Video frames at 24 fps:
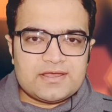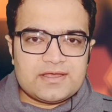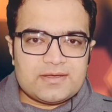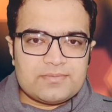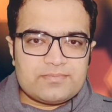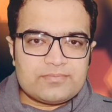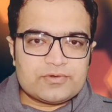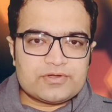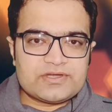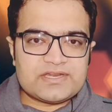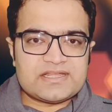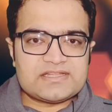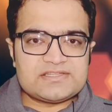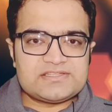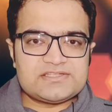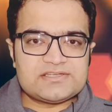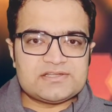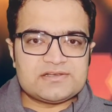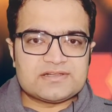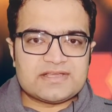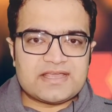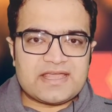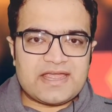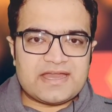
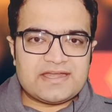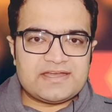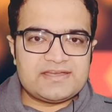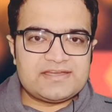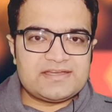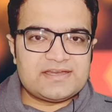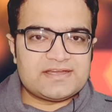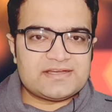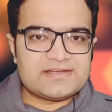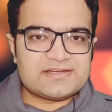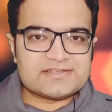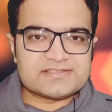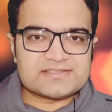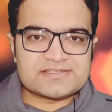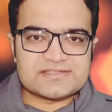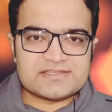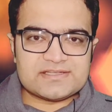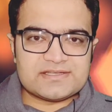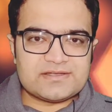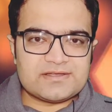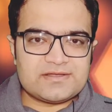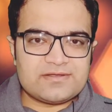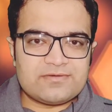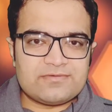potential candidates,
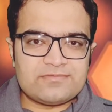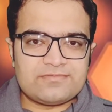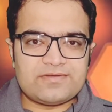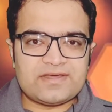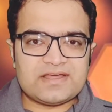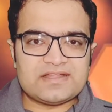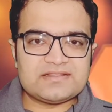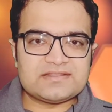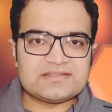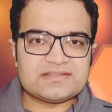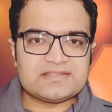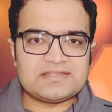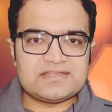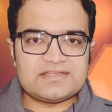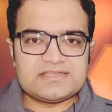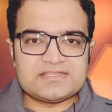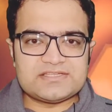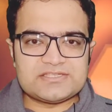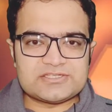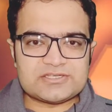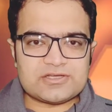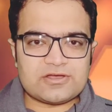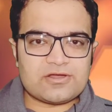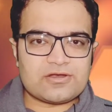wealthy,
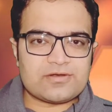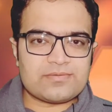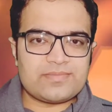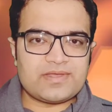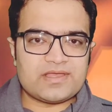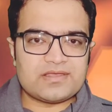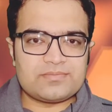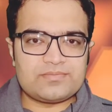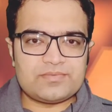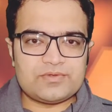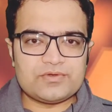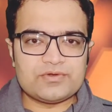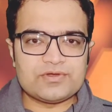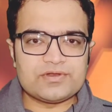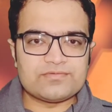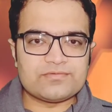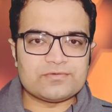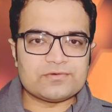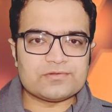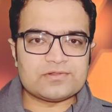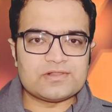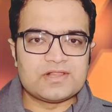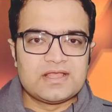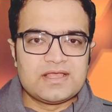charming,
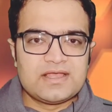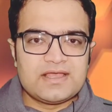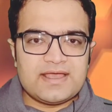beautiful,